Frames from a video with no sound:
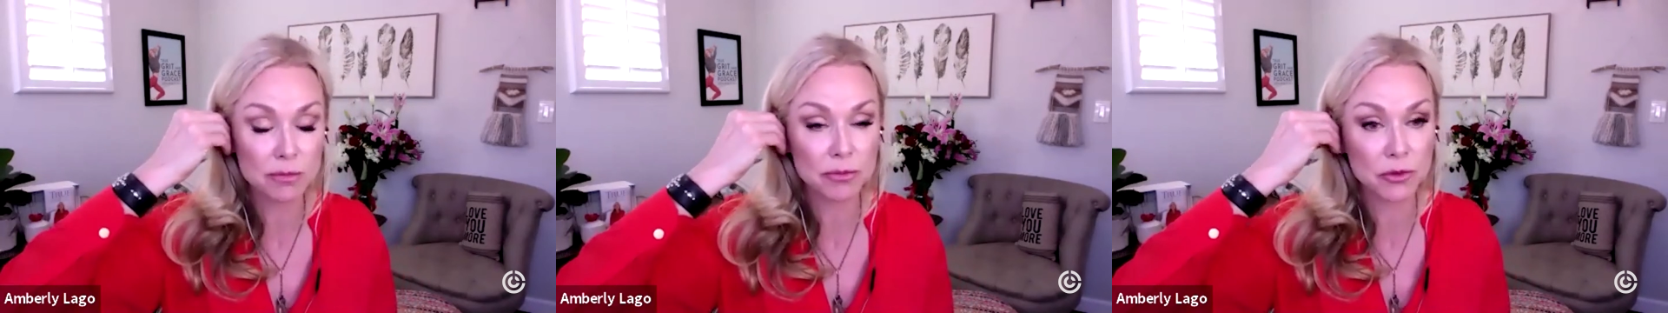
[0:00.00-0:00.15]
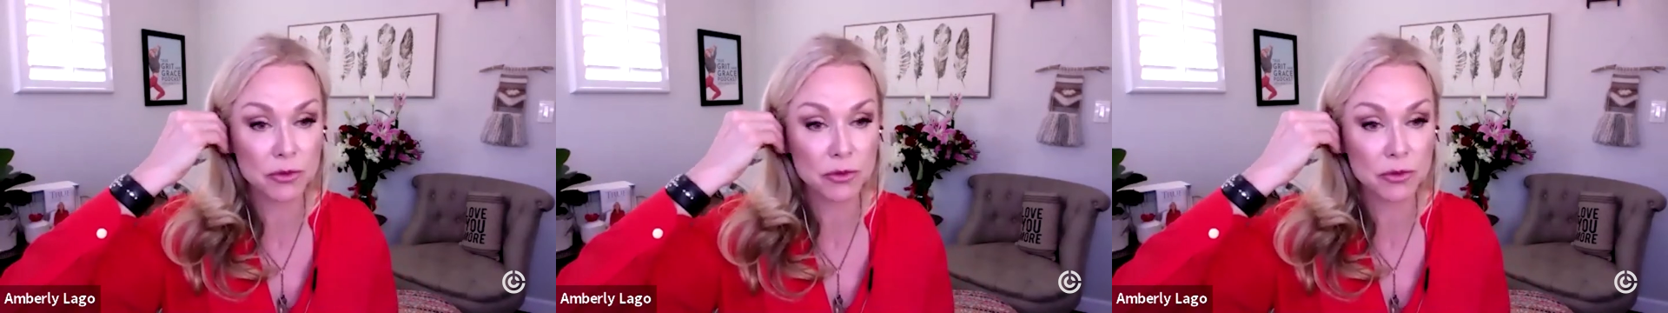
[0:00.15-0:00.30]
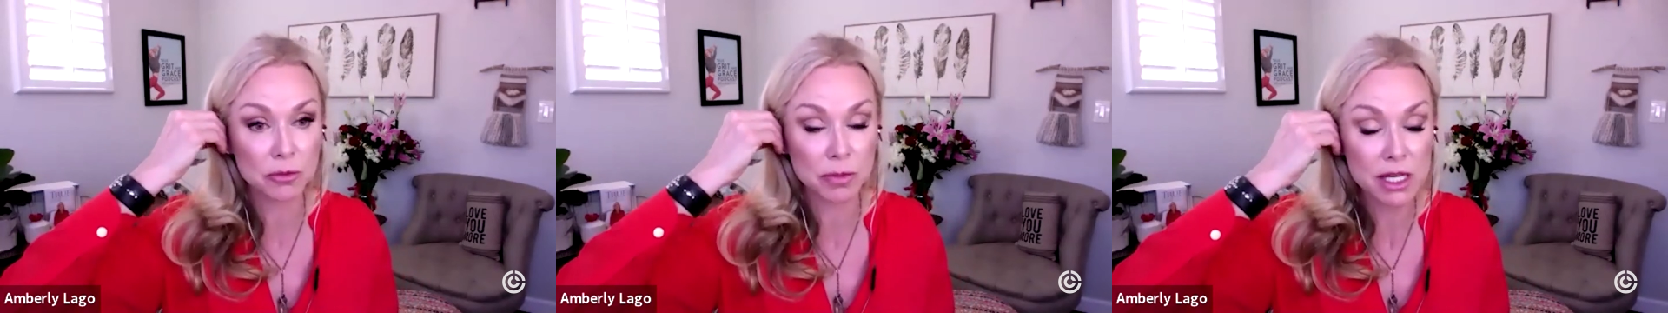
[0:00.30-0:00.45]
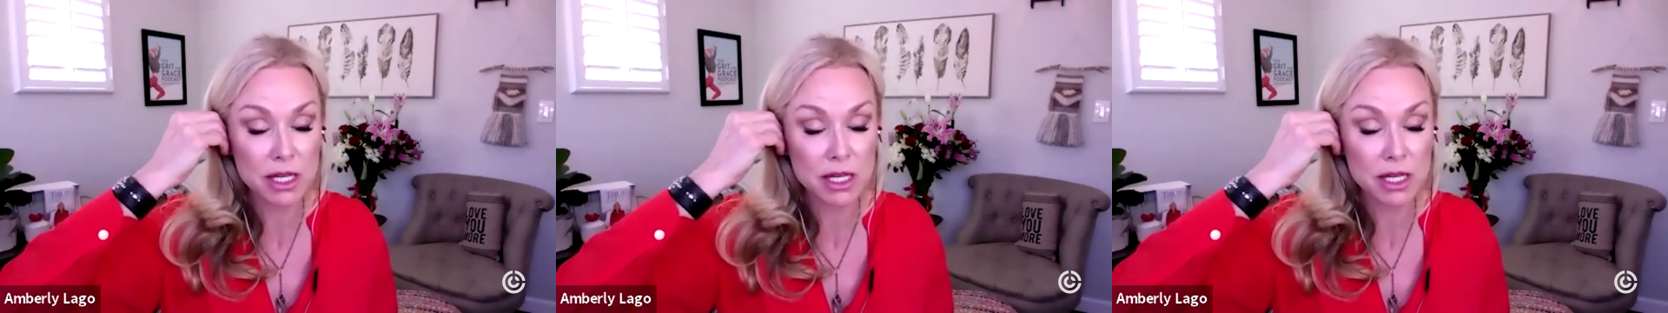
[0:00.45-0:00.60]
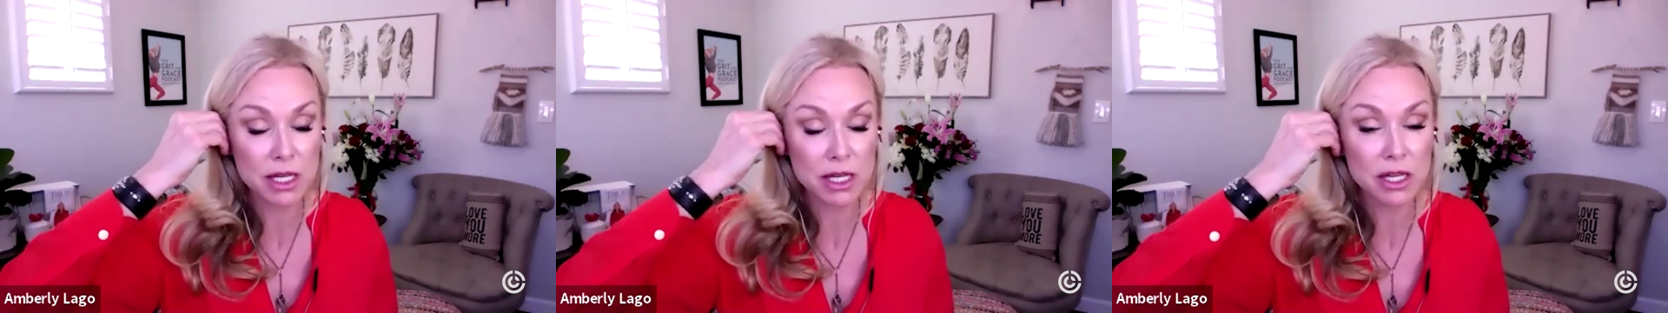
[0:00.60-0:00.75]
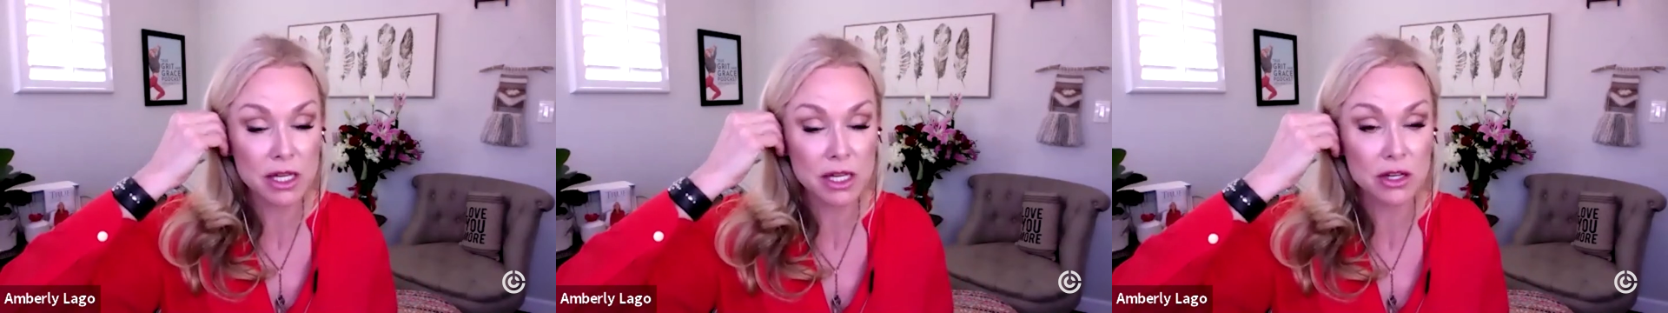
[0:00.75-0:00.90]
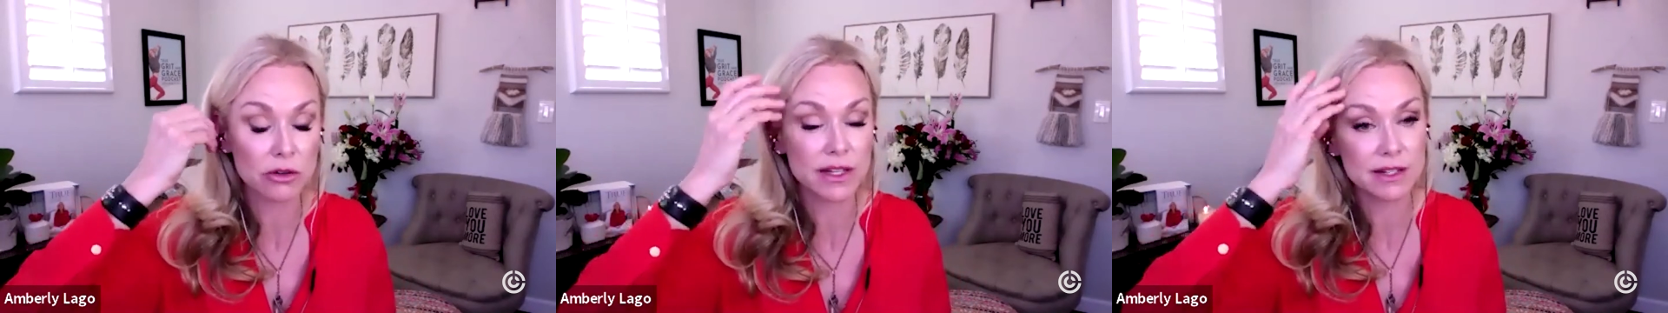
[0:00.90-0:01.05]
speaker
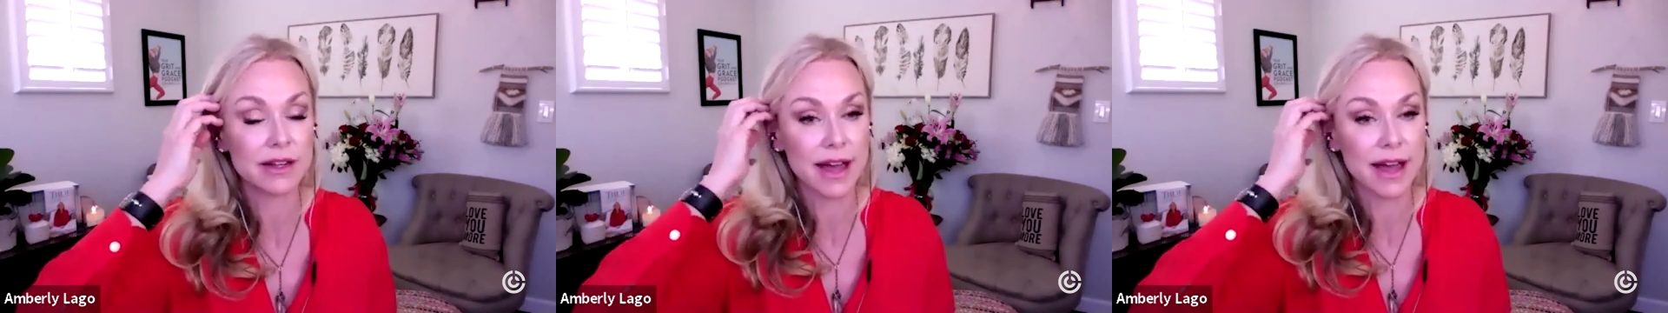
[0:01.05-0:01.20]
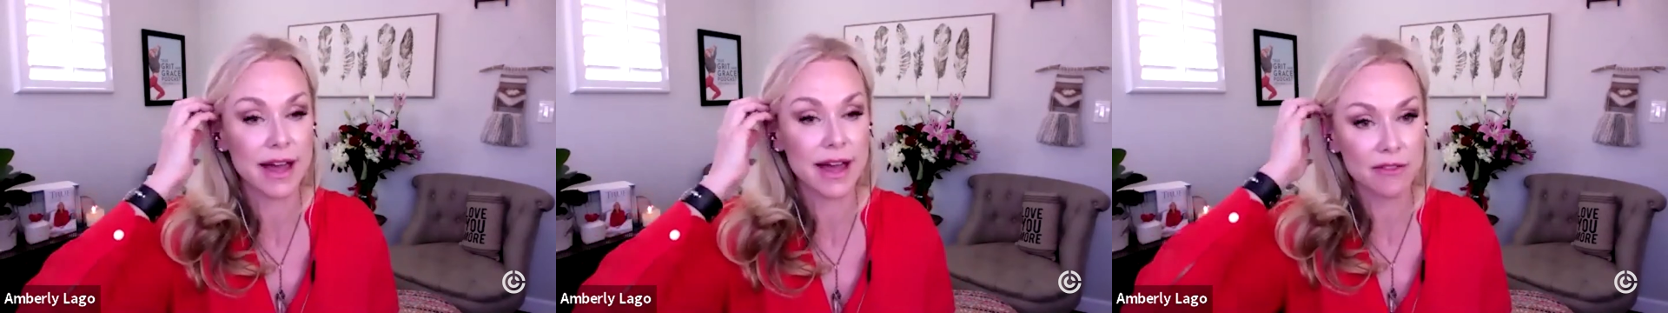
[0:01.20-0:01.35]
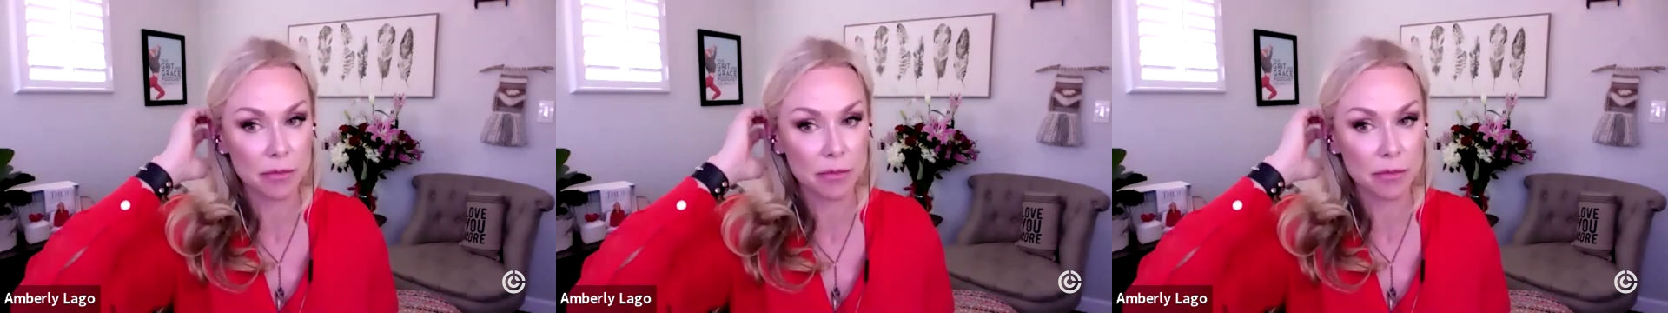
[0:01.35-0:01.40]
that didn't have